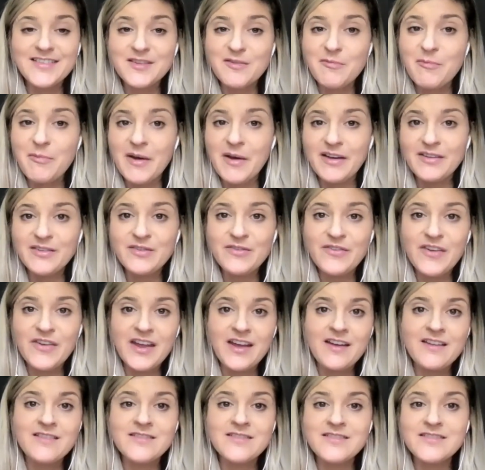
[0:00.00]
the best
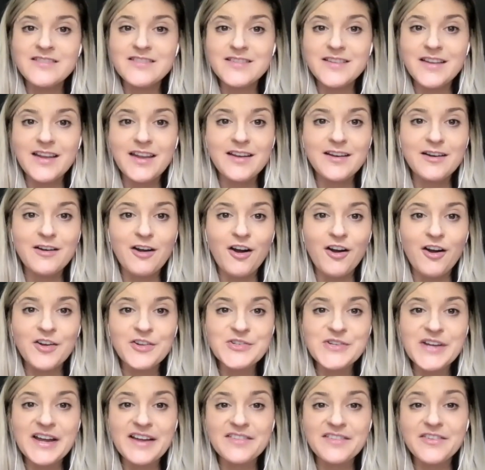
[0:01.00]
fans in
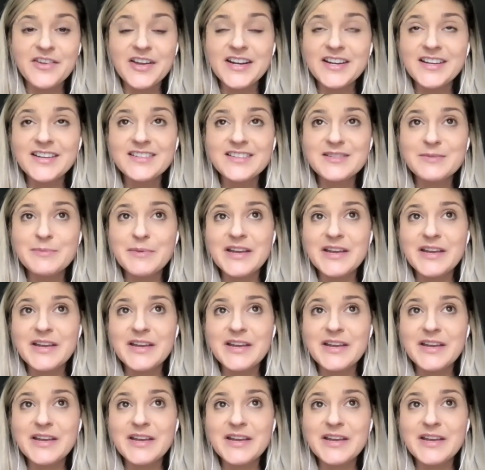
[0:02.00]
college athletics,